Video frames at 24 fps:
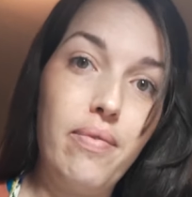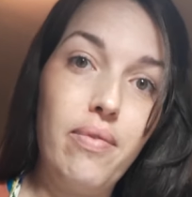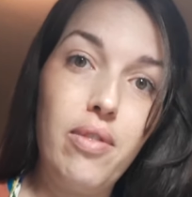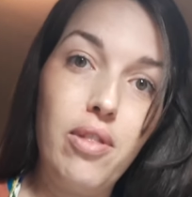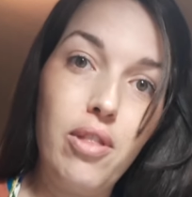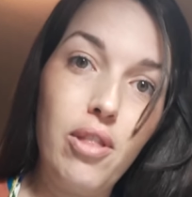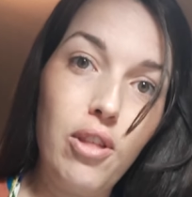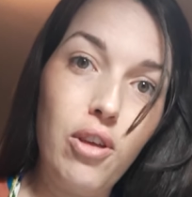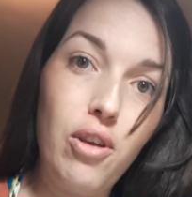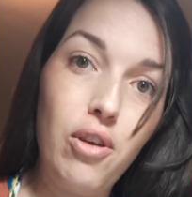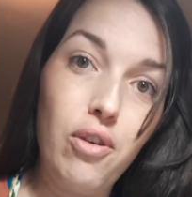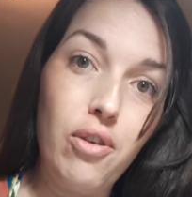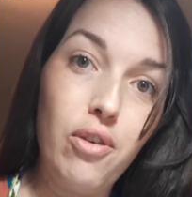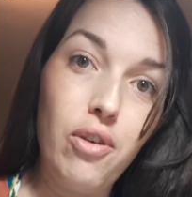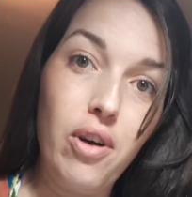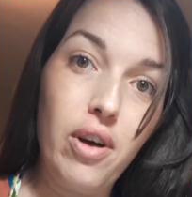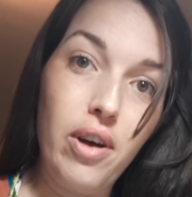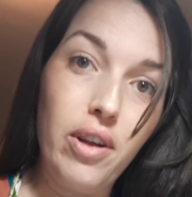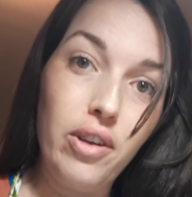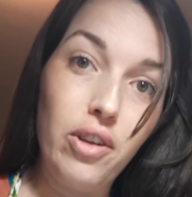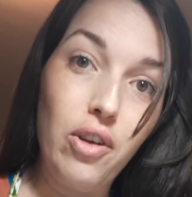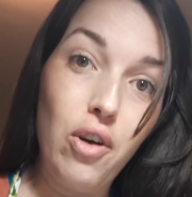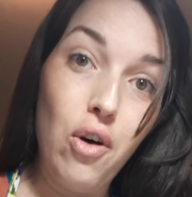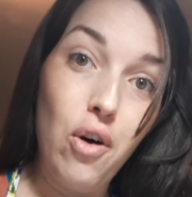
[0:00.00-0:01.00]
you're not
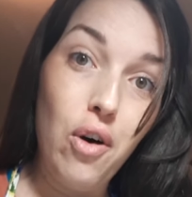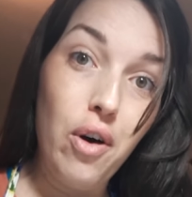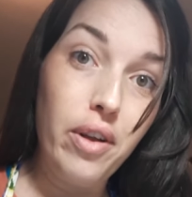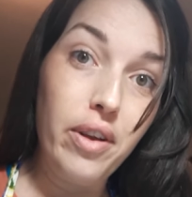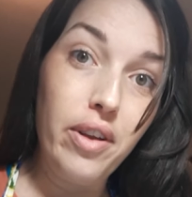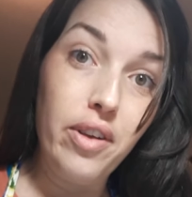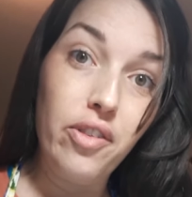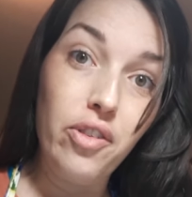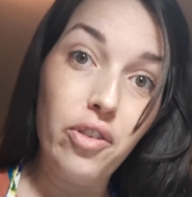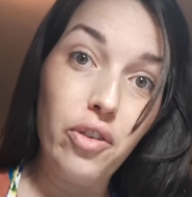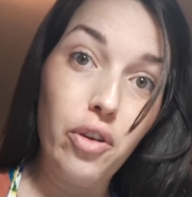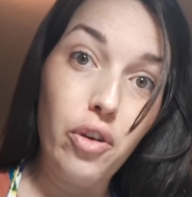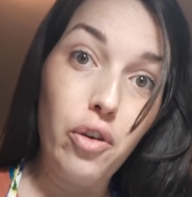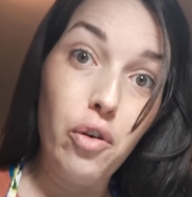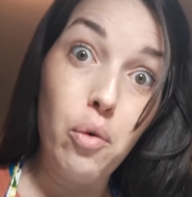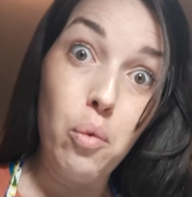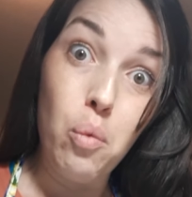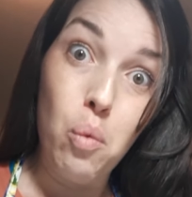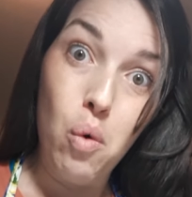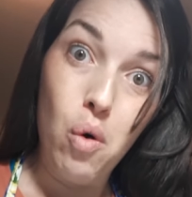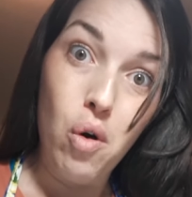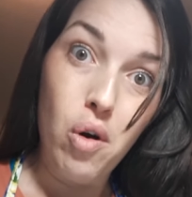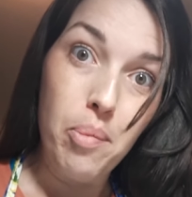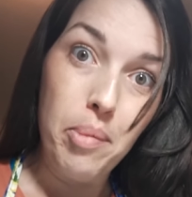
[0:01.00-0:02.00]
gone until you're
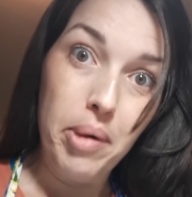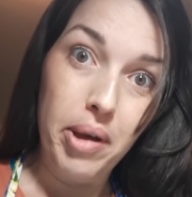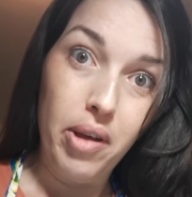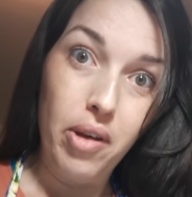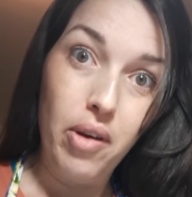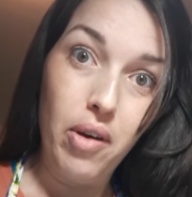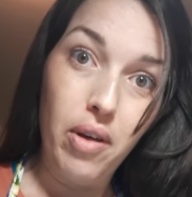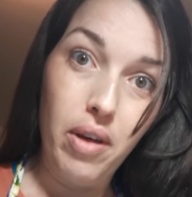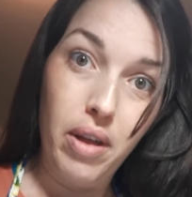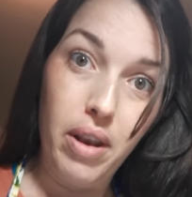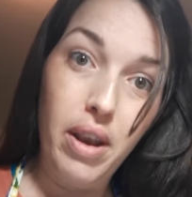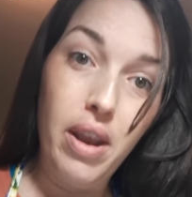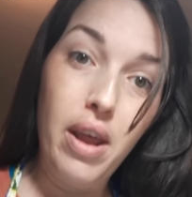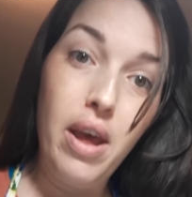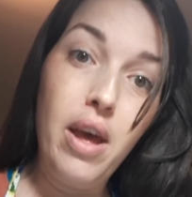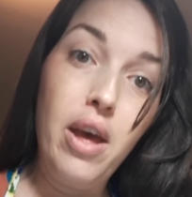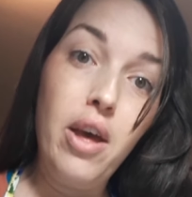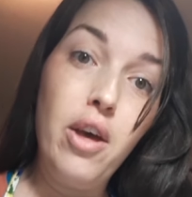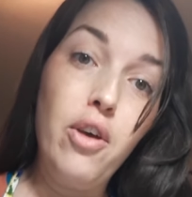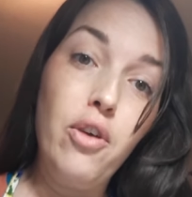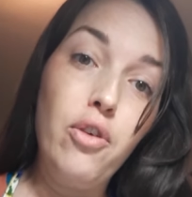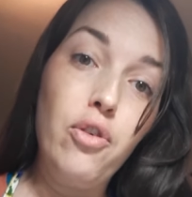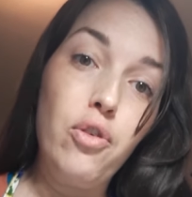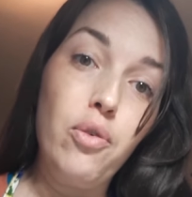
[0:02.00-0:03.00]
warm and gone.
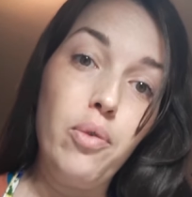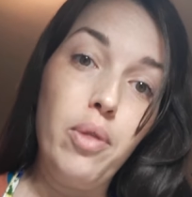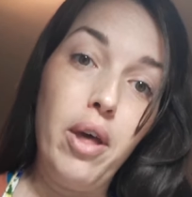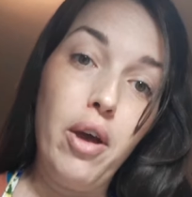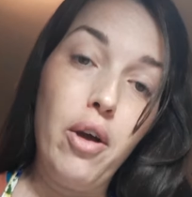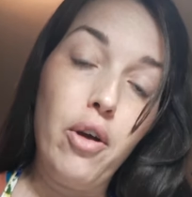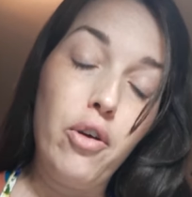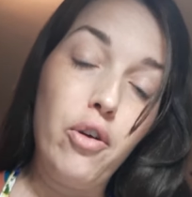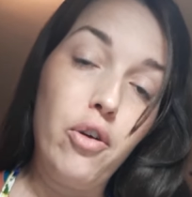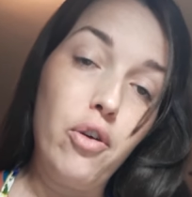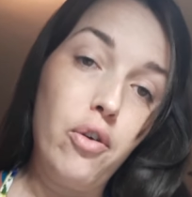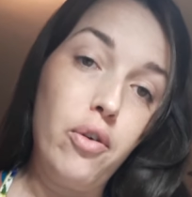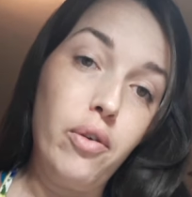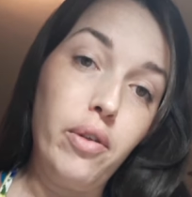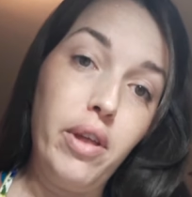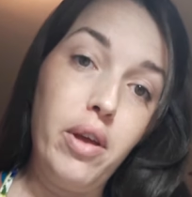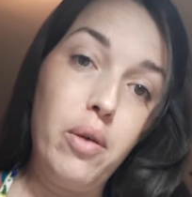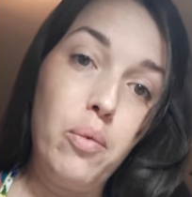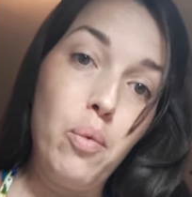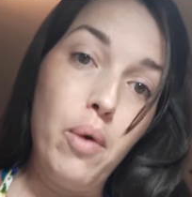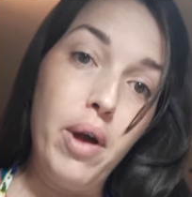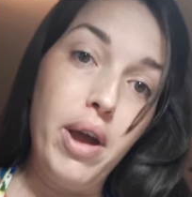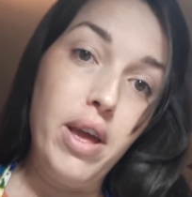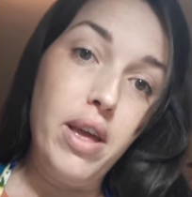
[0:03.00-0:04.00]
So they're currently
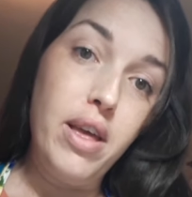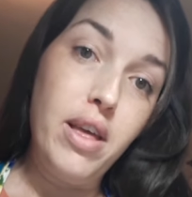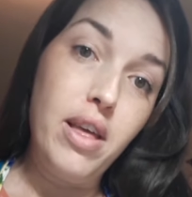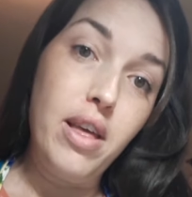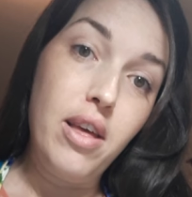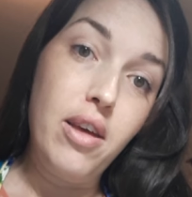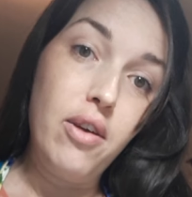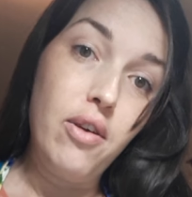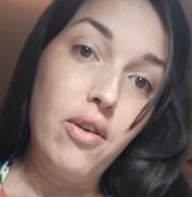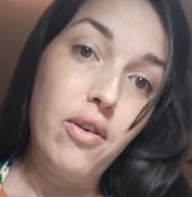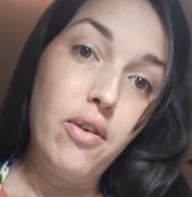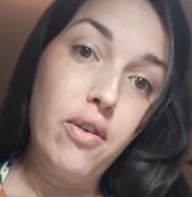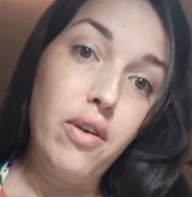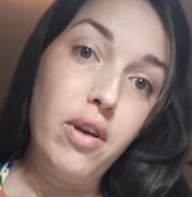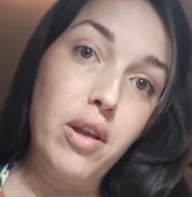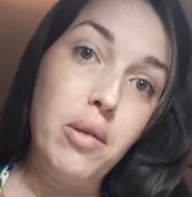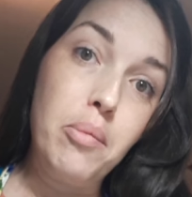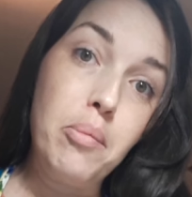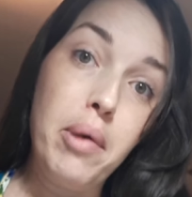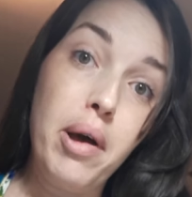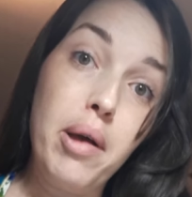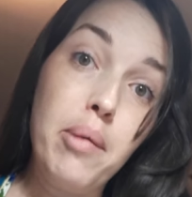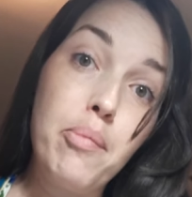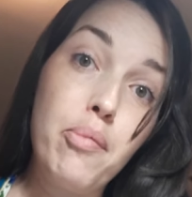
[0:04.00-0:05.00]
right here in
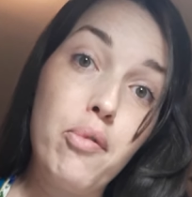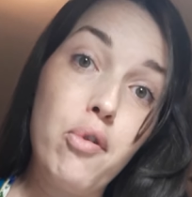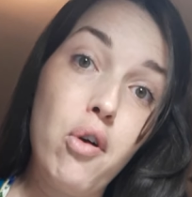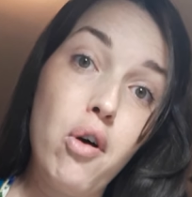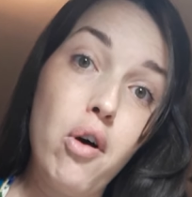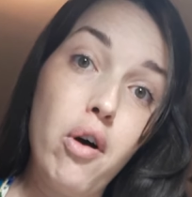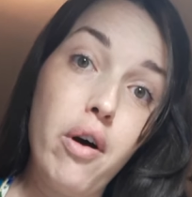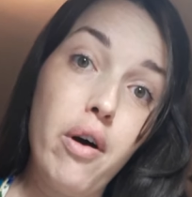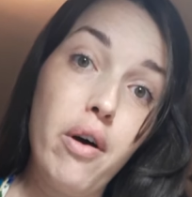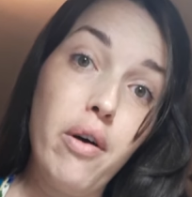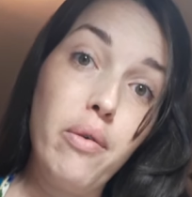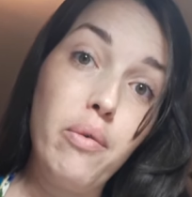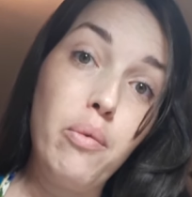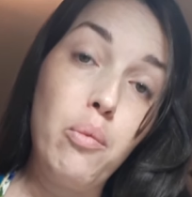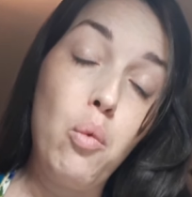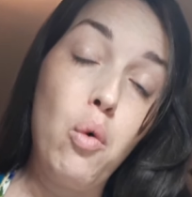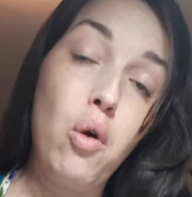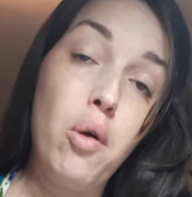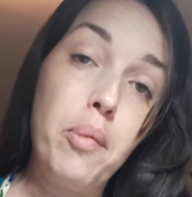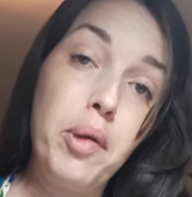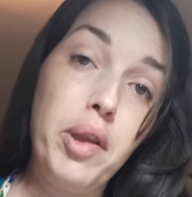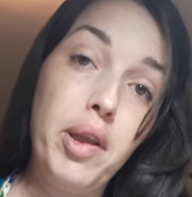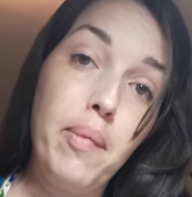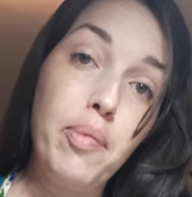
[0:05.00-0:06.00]
my bra,
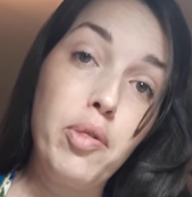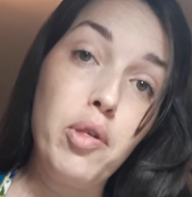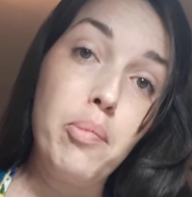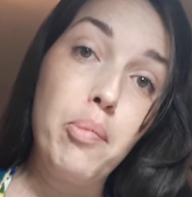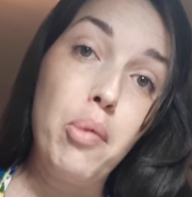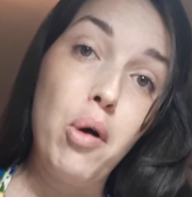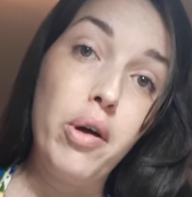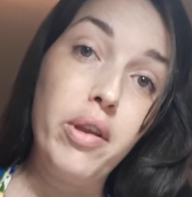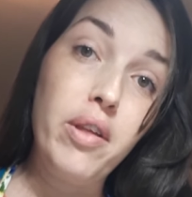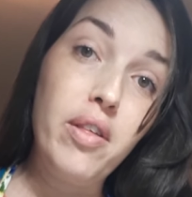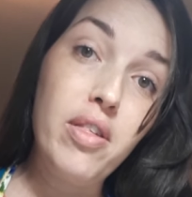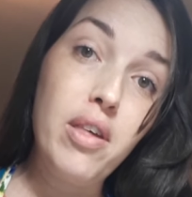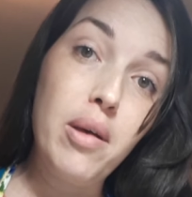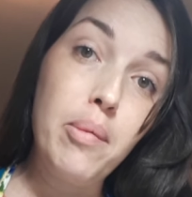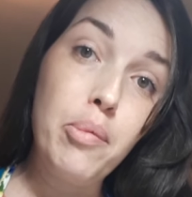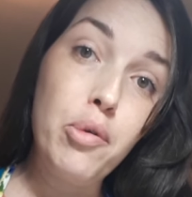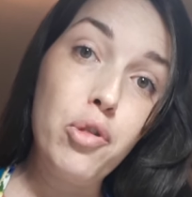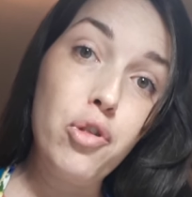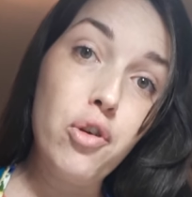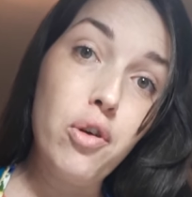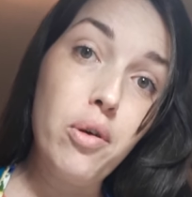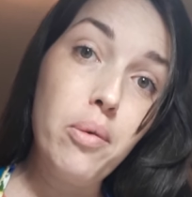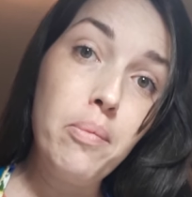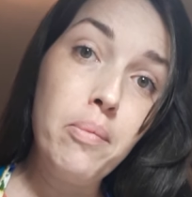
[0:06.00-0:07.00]
warming up to body
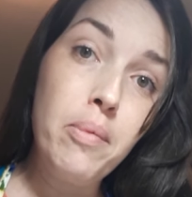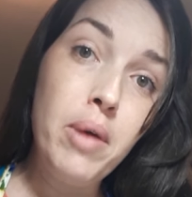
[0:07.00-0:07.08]
temperature.